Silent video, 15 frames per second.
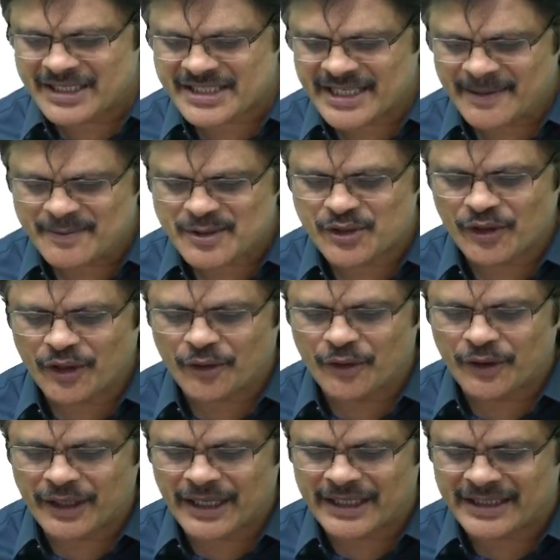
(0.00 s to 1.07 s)
steps, you are
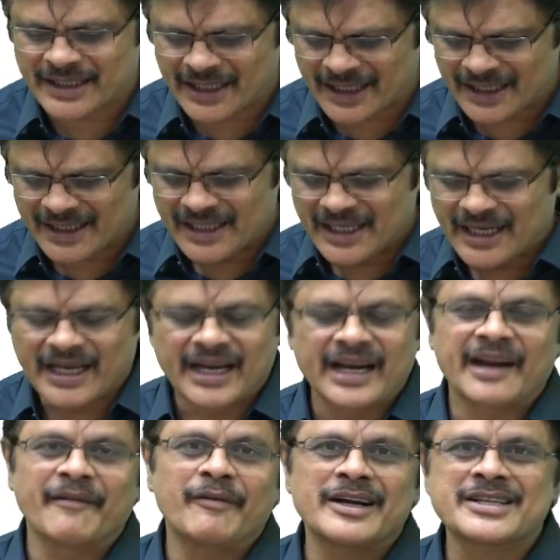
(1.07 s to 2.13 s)
going to get the
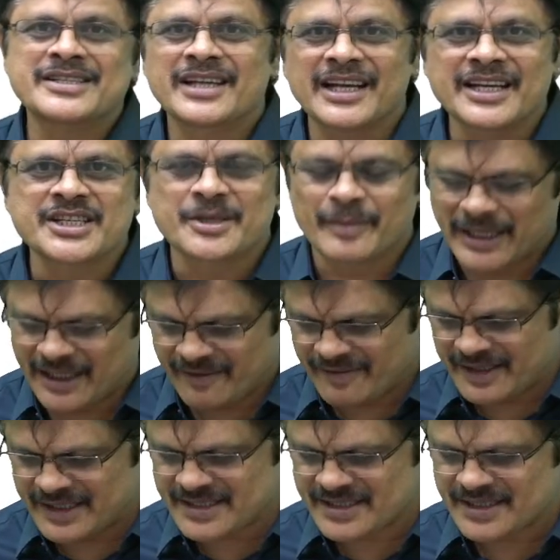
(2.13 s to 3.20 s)
reverse list, my dear
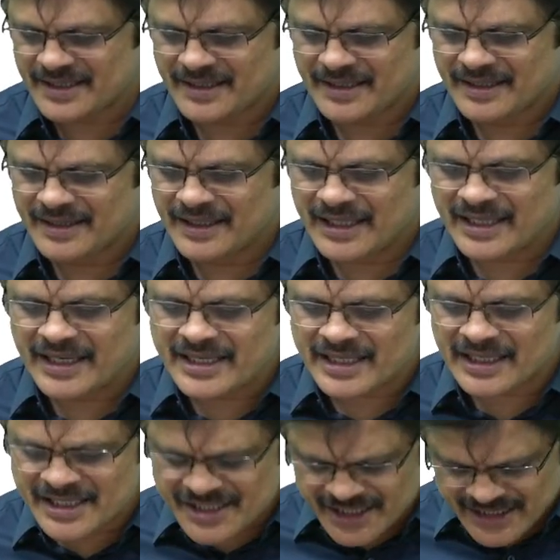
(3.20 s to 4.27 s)
friends. The
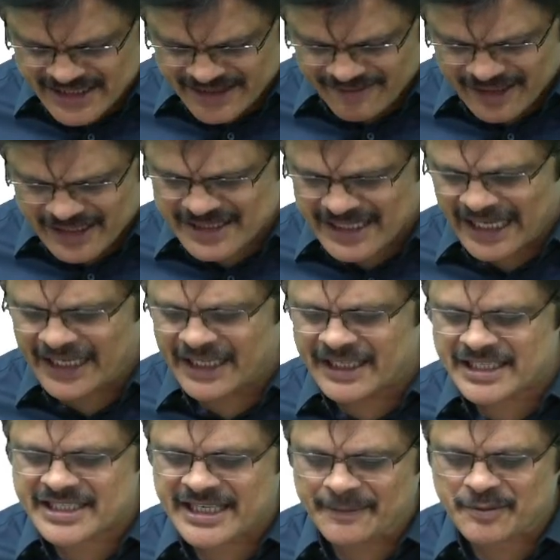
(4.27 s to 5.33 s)
list is reversed, and in
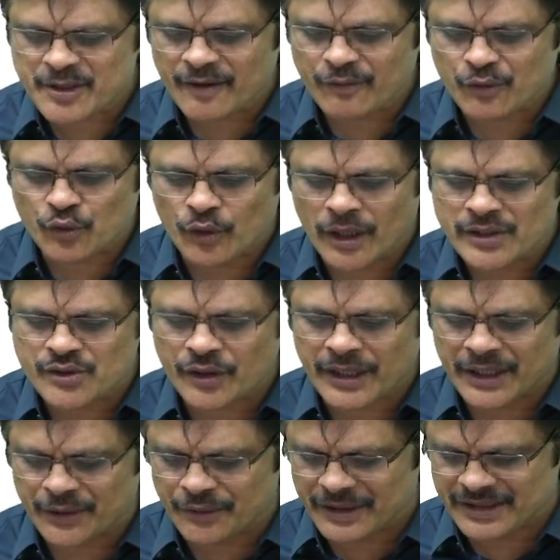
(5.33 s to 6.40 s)
the steps of 2 also you
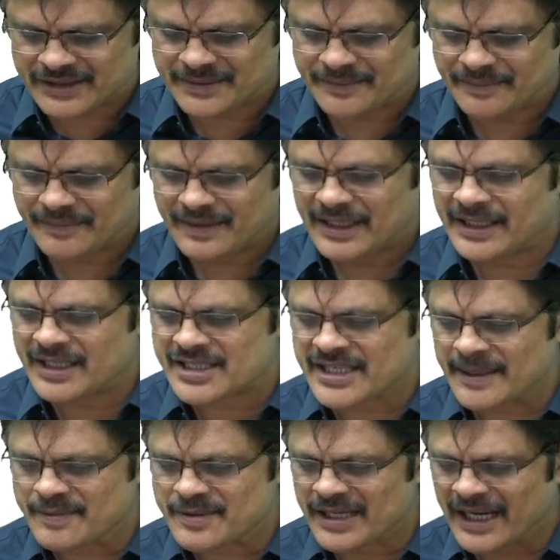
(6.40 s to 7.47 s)
can do it. In the
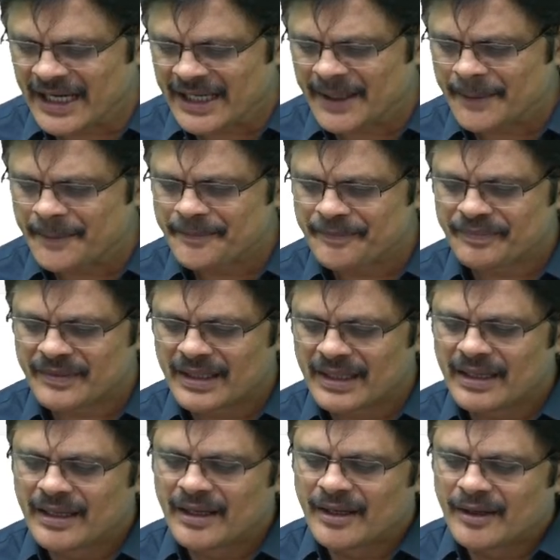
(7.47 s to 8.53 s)
steps high
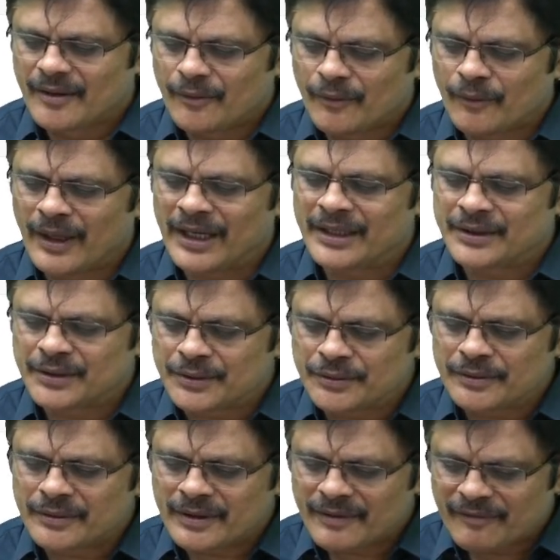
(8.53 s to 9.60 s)
1
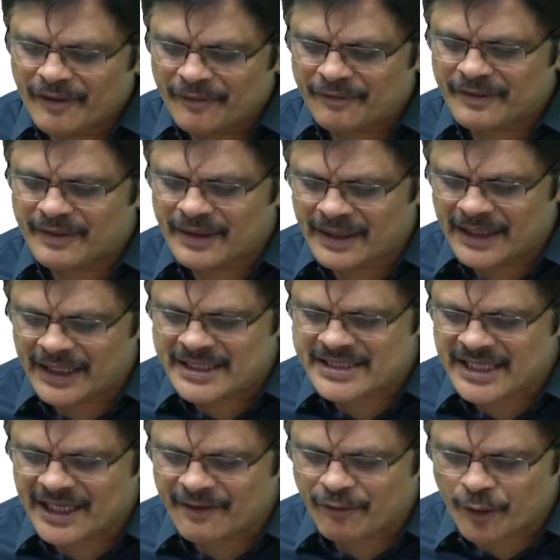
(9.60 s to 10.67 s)
to 50, that is
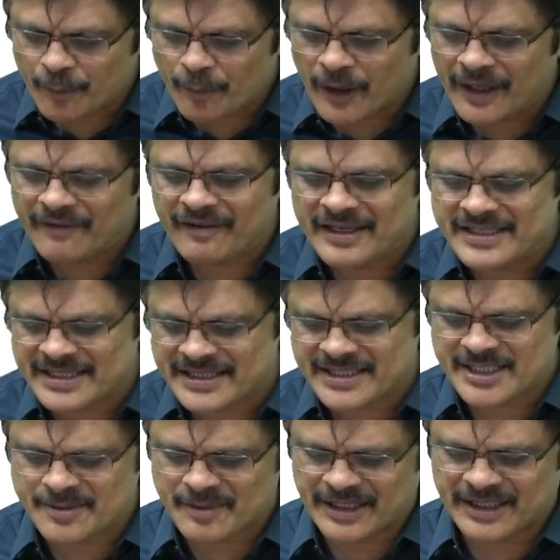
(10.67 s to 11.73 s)
34.56
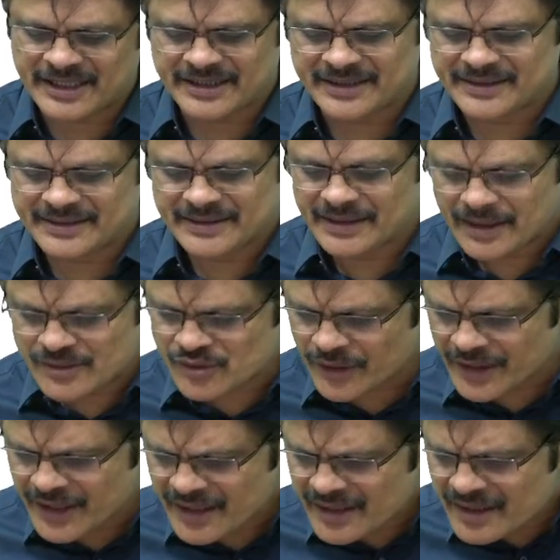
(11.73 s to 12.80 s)
is printed. Sorry.